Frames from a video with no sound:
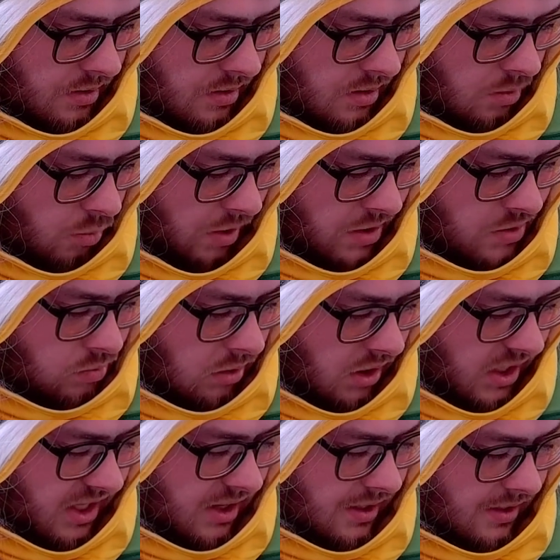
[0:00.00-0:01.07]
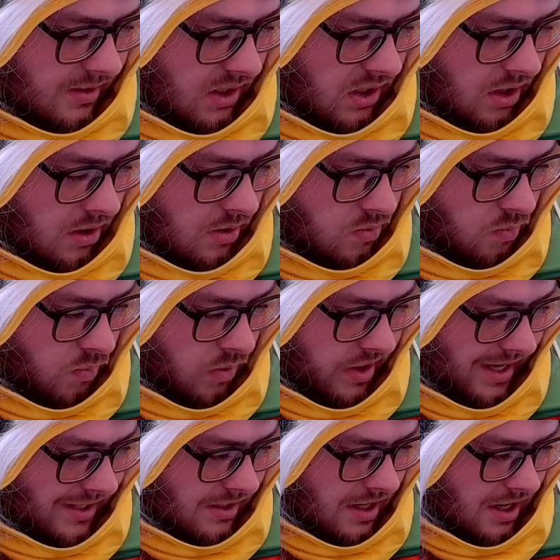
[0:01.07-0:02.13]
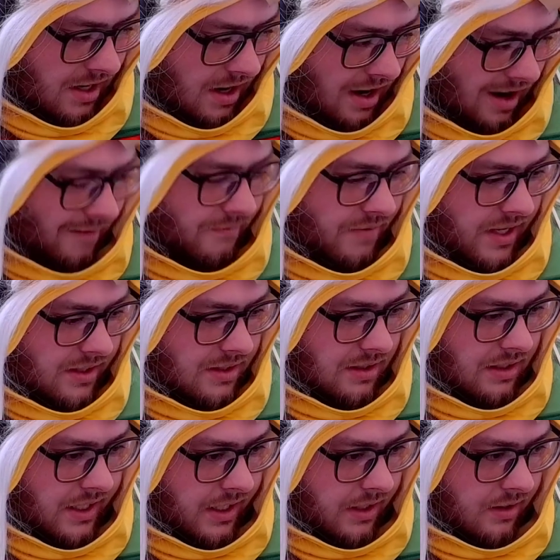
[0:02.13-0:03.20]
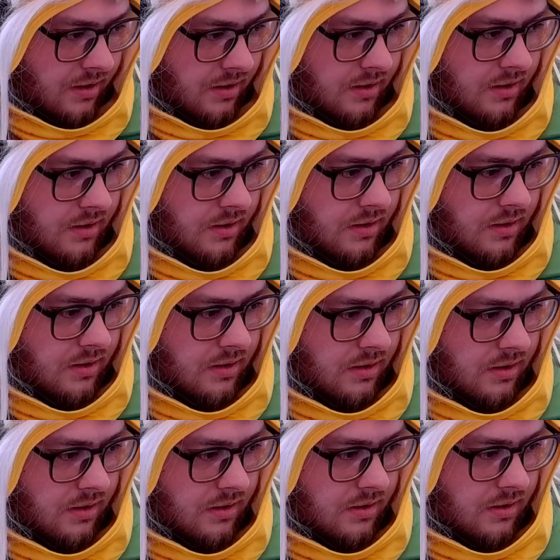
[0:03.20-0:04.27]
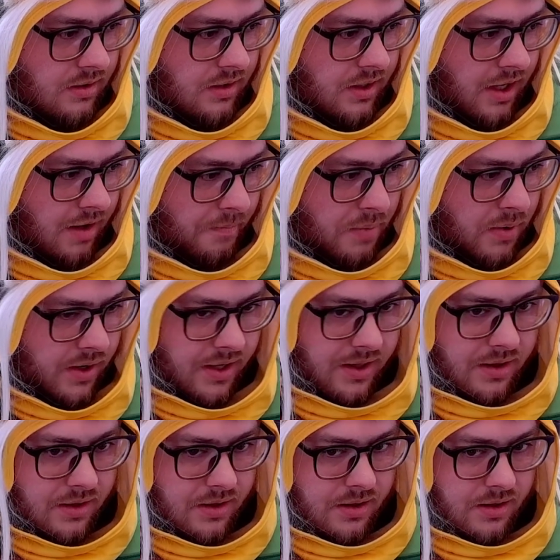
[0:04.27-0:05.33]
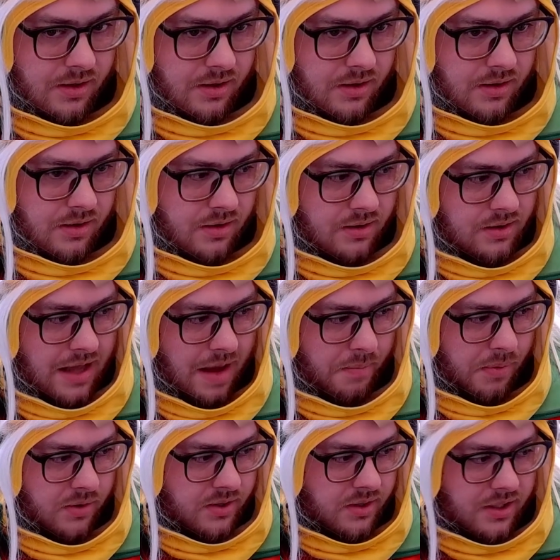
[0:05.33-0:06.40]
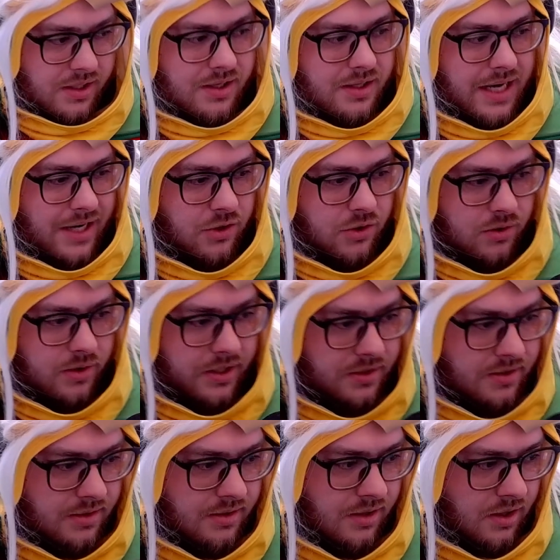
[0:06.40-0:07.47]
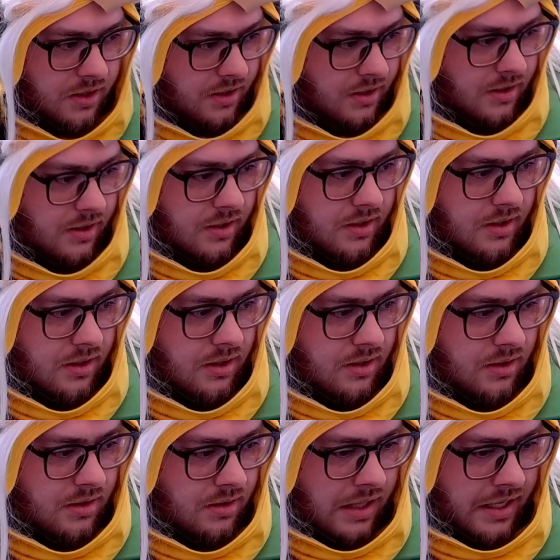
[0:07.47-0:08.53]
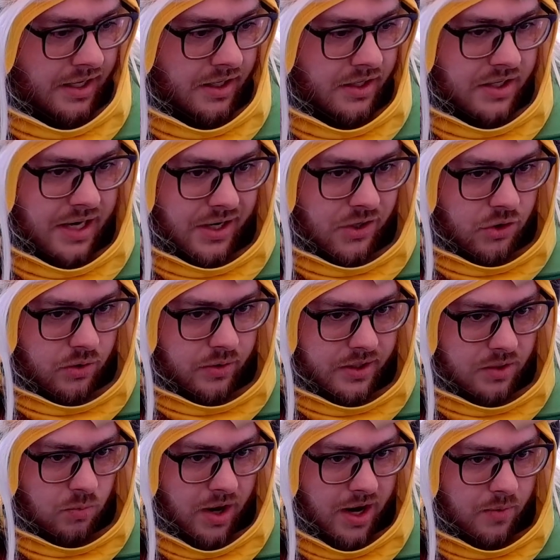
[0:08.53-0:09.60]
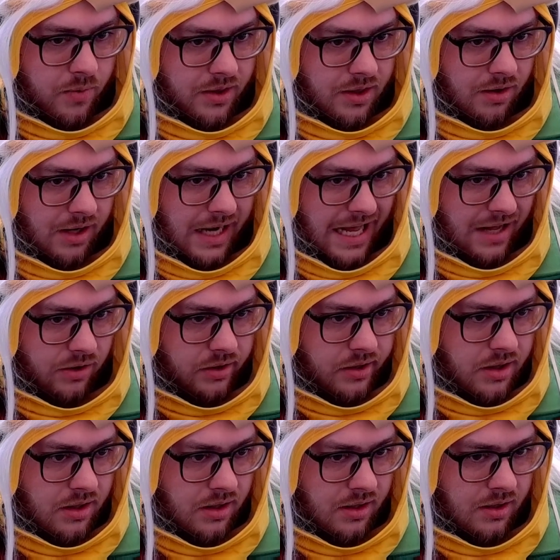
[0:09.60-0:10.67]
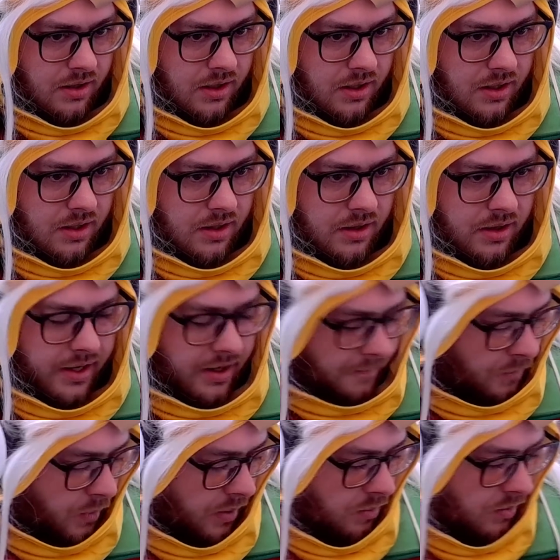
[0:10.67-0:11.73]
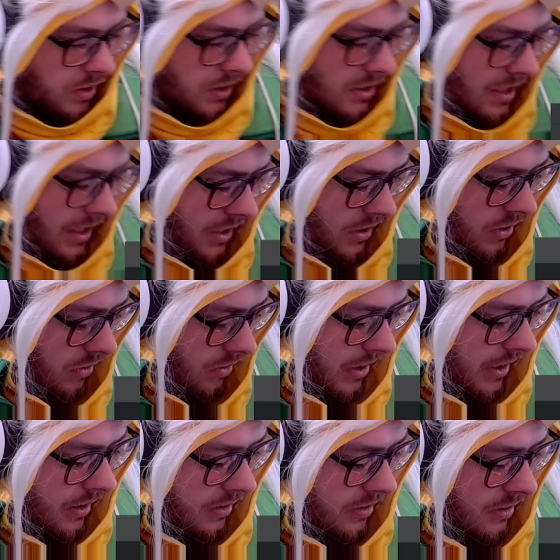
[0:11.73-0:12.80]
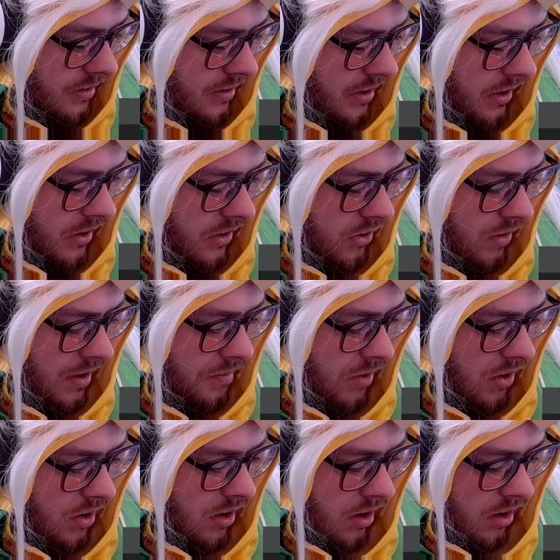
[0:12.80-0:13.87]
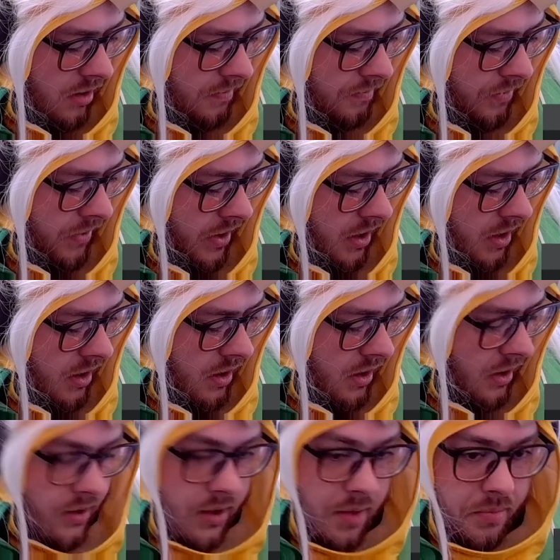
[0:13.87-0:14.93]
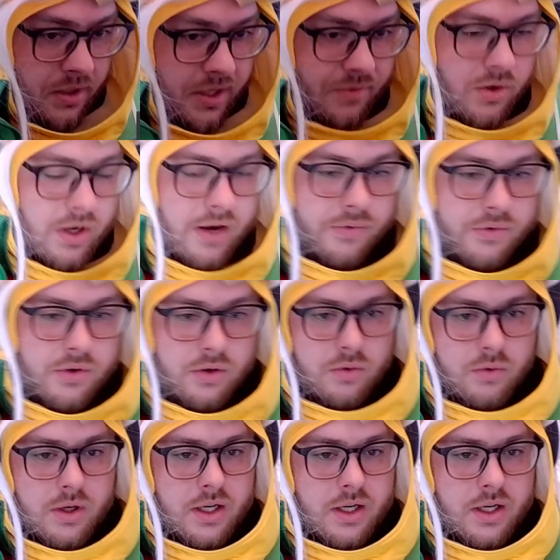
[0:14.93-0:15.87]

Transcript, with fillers: where you look at this and go, well, that's not obviously him putting that person in dangerous. Like in a dangerous way with their health. Like what? Like second degree murder is, I believe, you have to